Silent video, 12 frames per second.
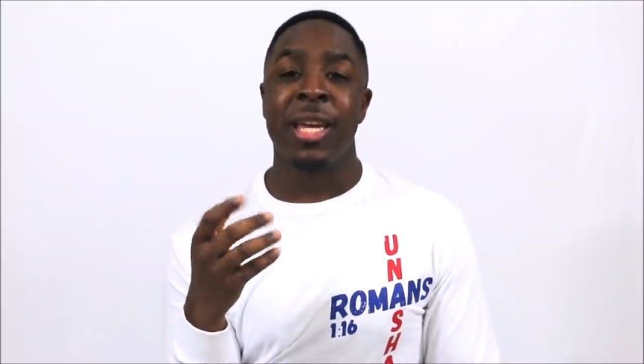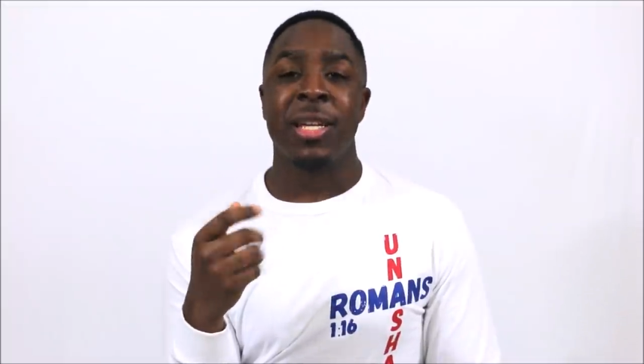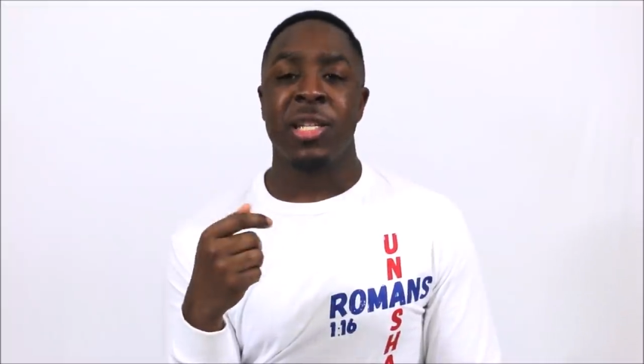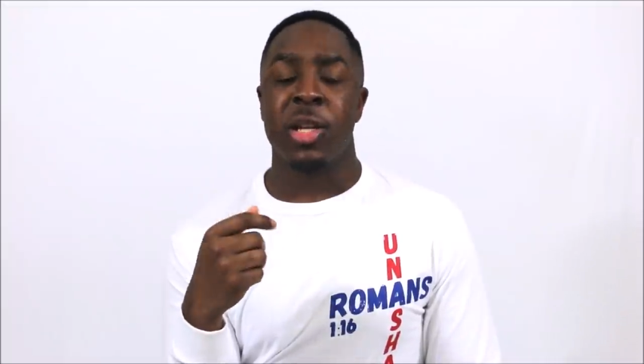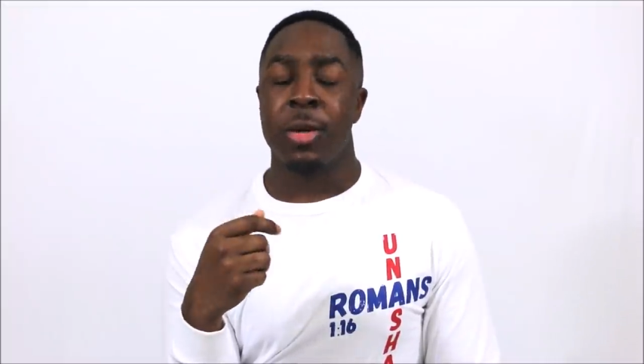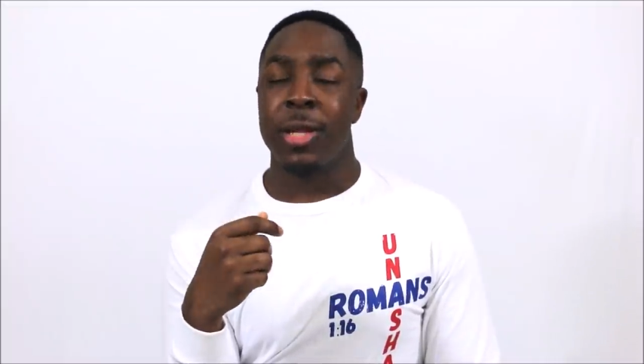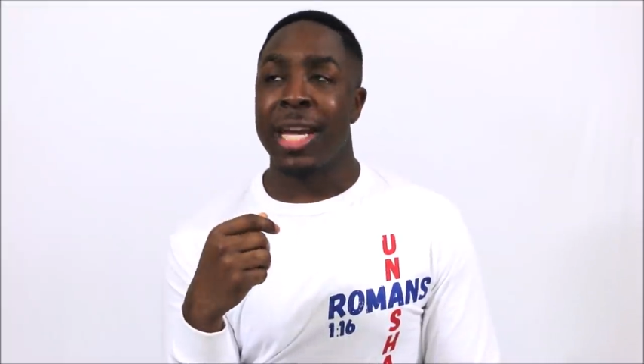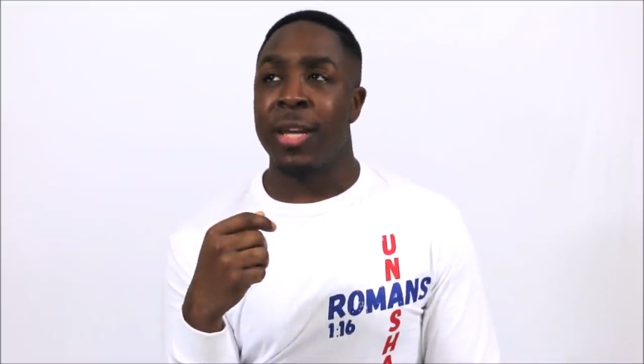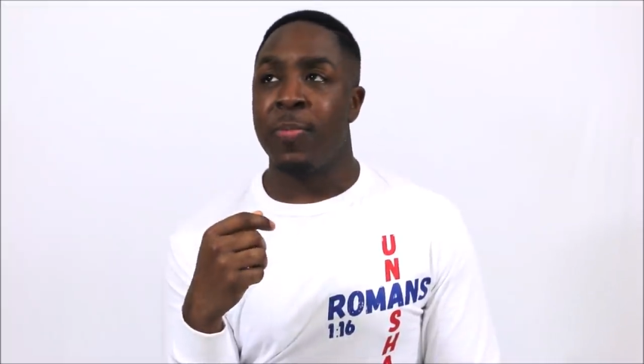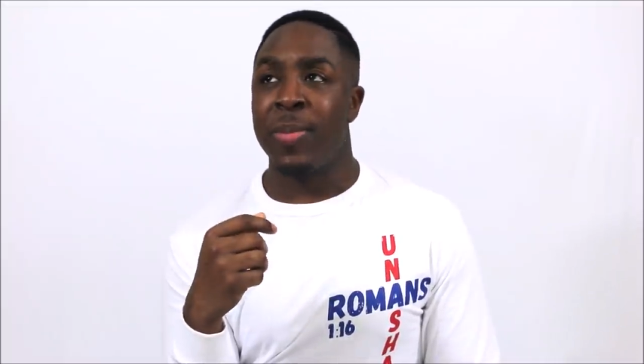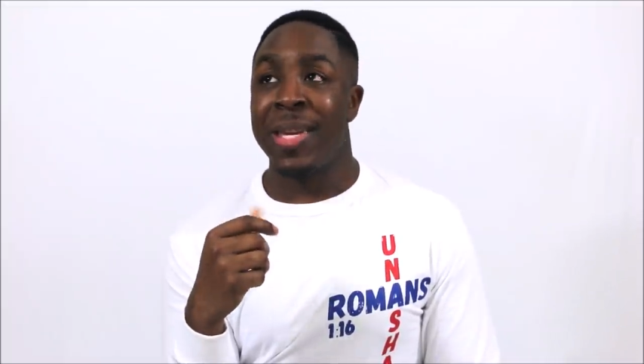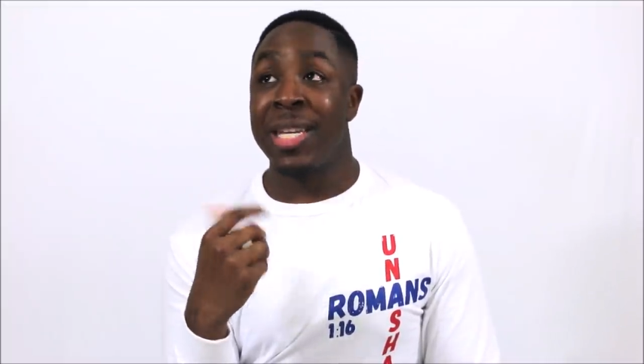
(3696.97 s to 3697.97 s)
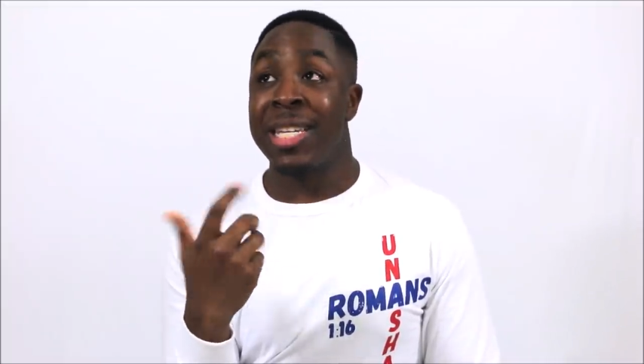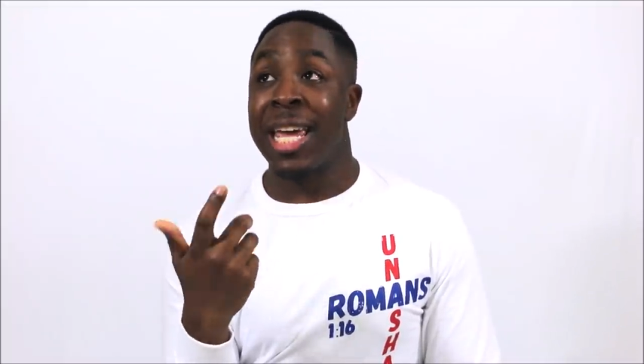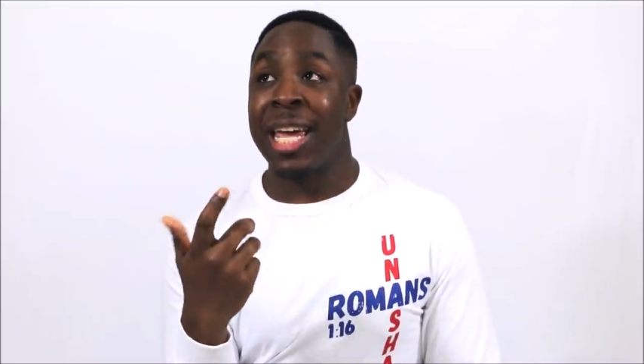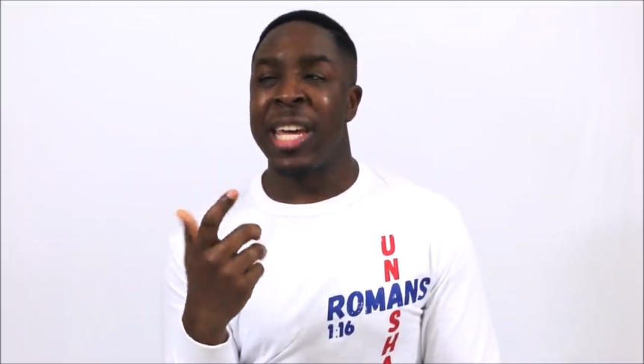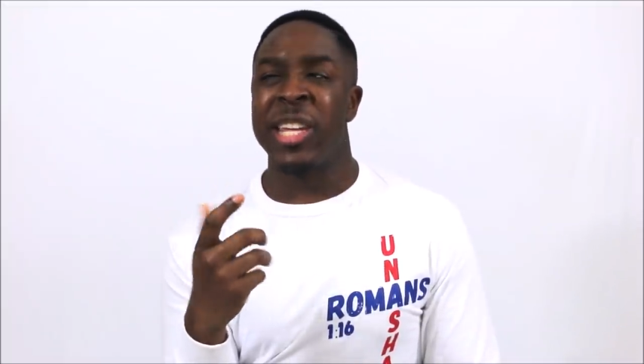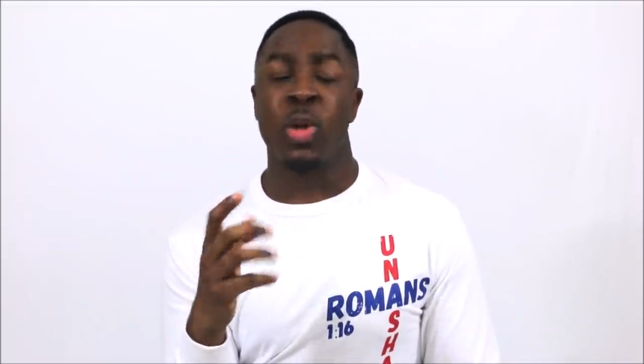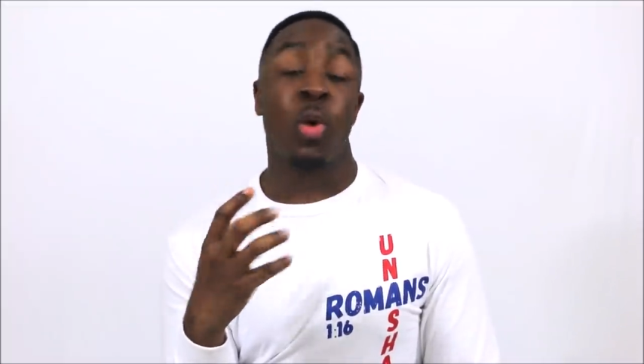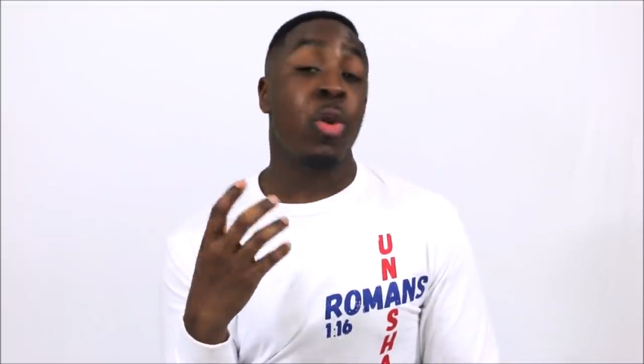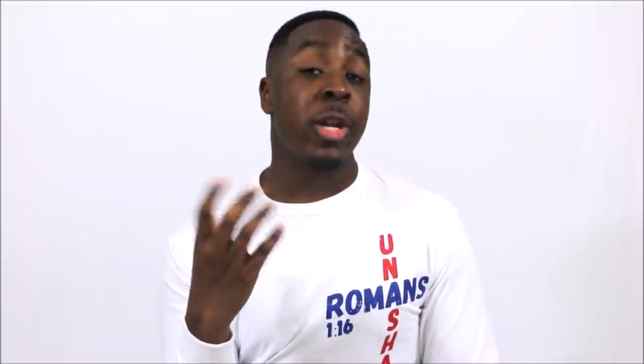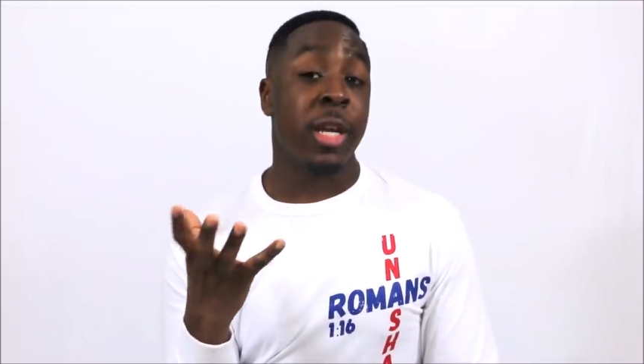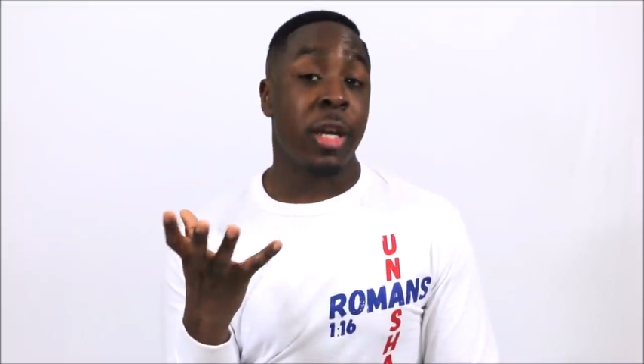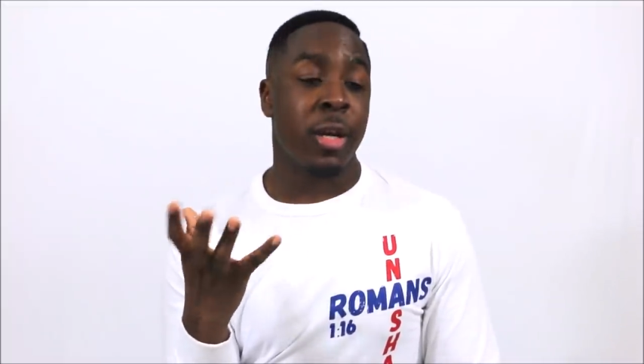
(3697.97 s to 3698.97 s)
So that can be days
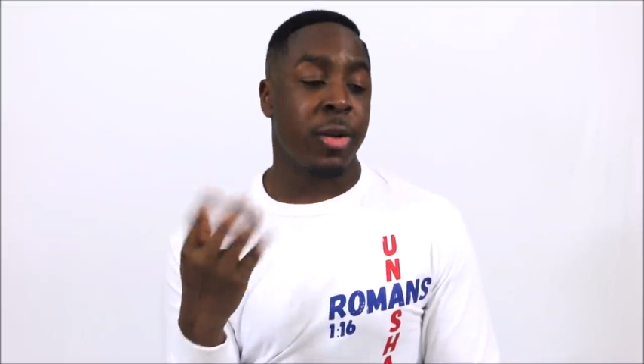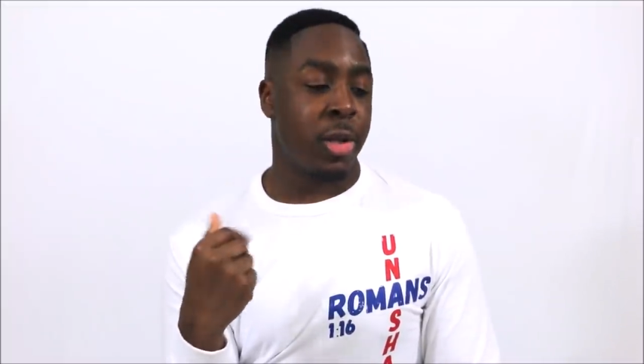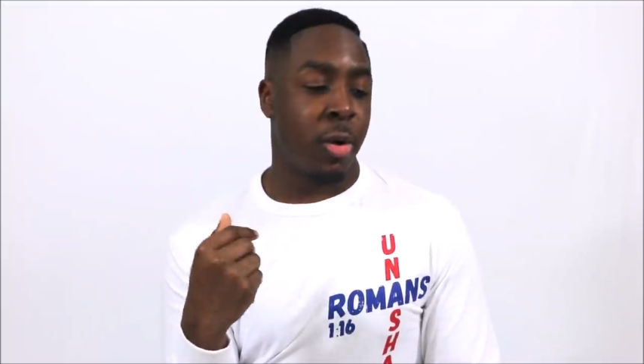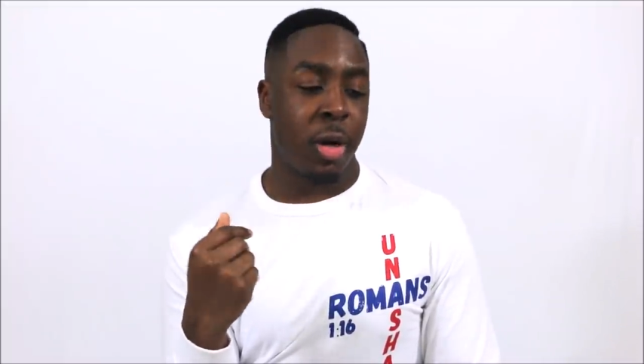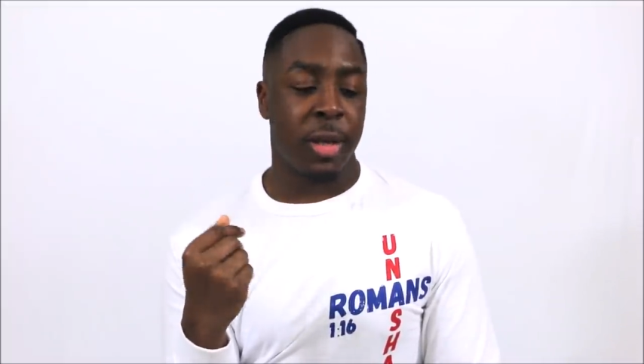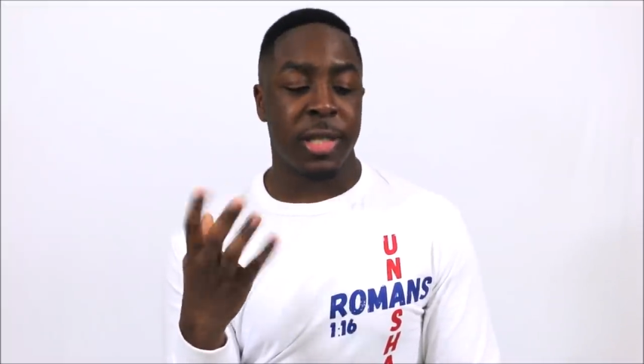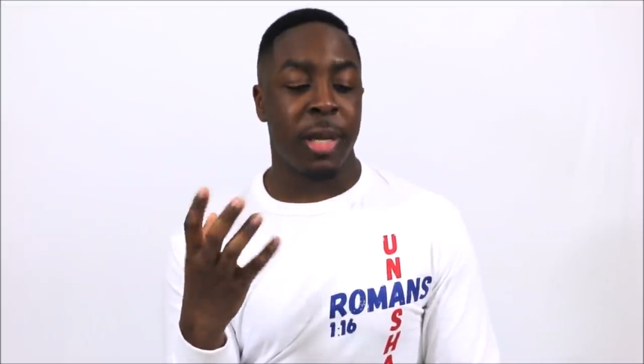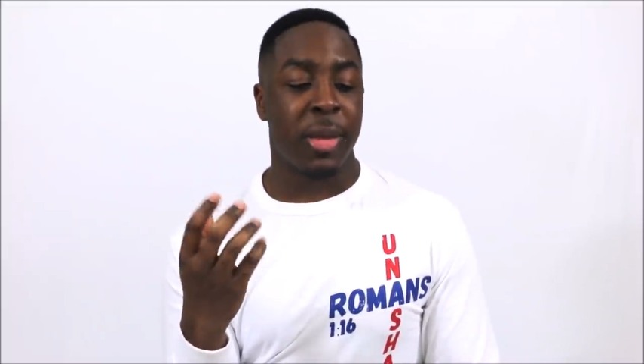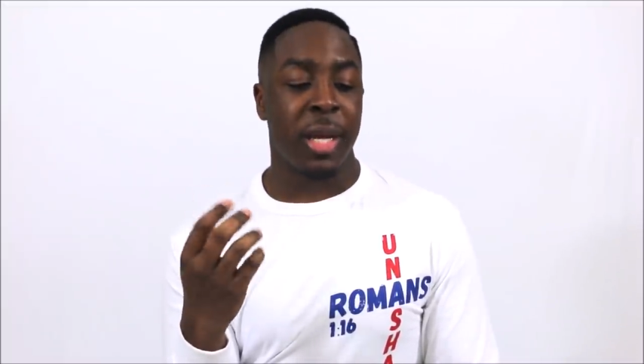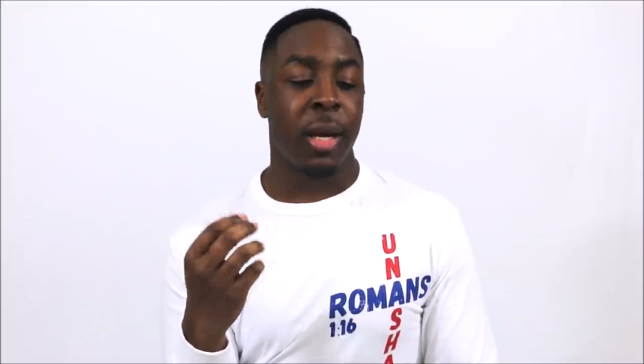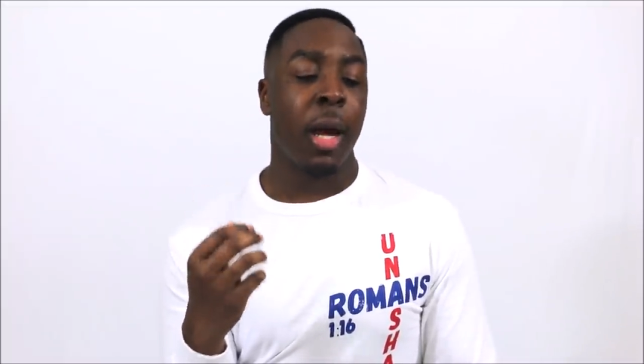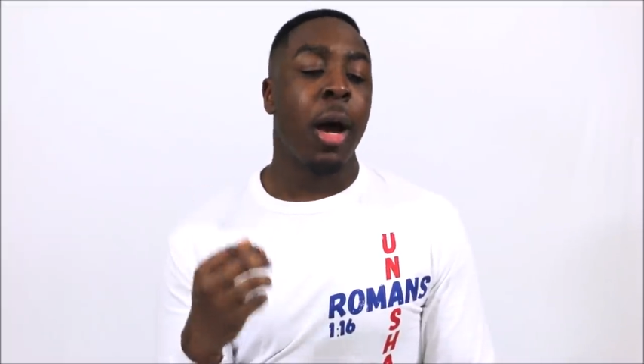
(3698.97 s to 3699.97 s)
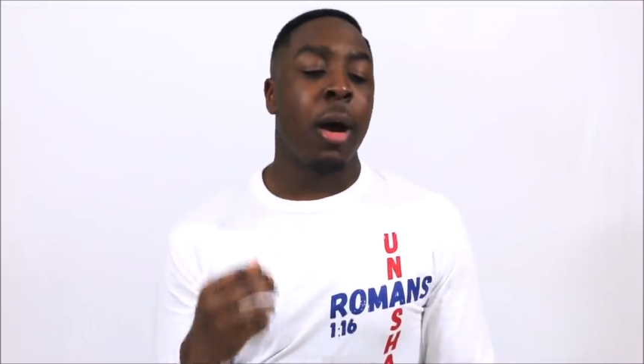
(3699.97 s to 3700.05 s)
or years or something.